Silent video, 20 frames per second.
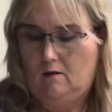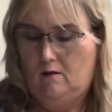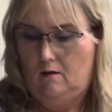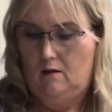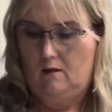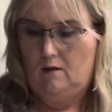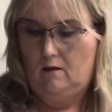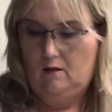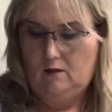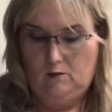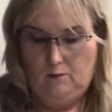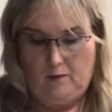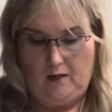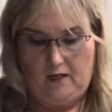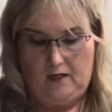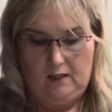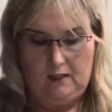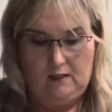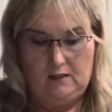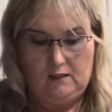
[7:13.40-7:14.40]
And this
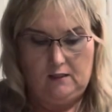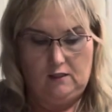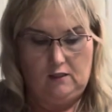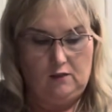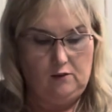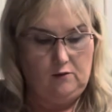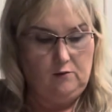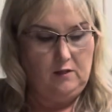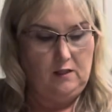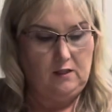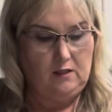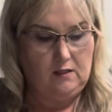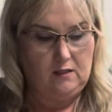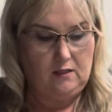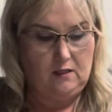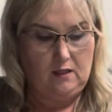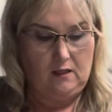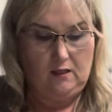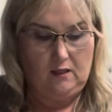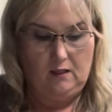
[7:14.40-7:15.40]
bacon is doing its
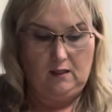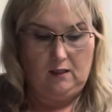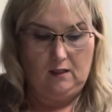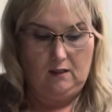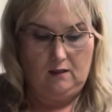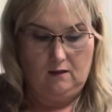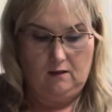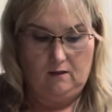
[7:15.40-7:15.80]
thing.